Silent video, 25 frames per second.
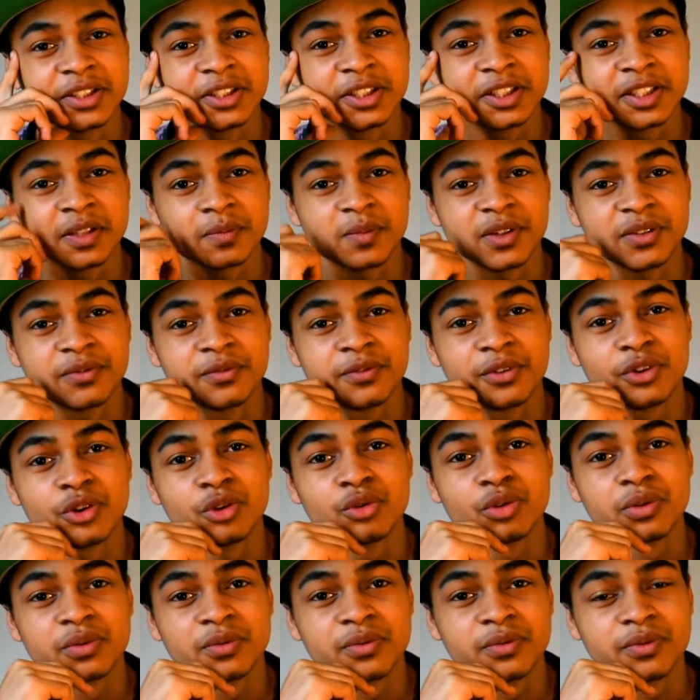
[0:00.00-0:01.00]
just going to be filled
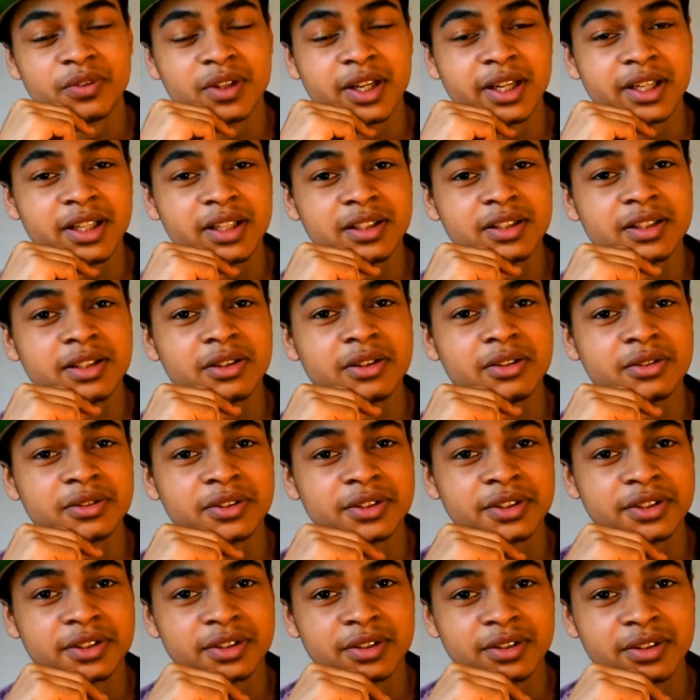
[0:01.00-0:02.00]
with like
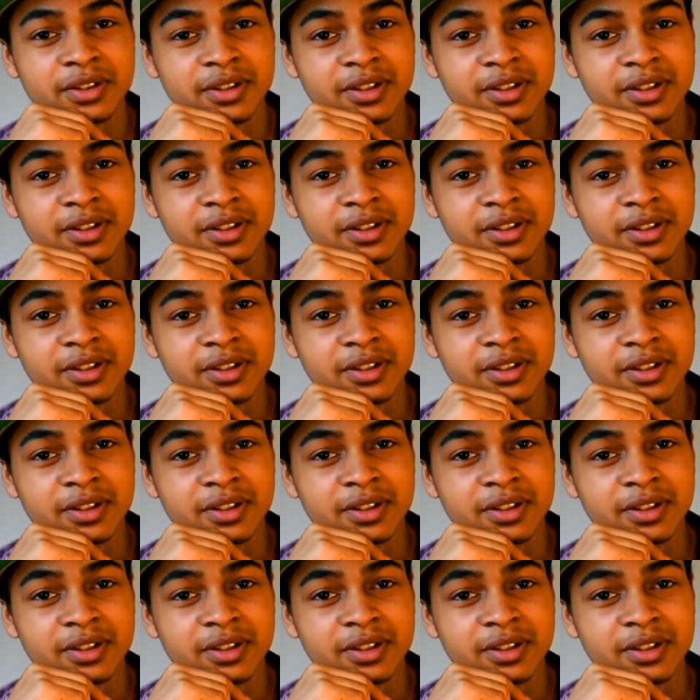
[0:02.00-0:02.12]
adults.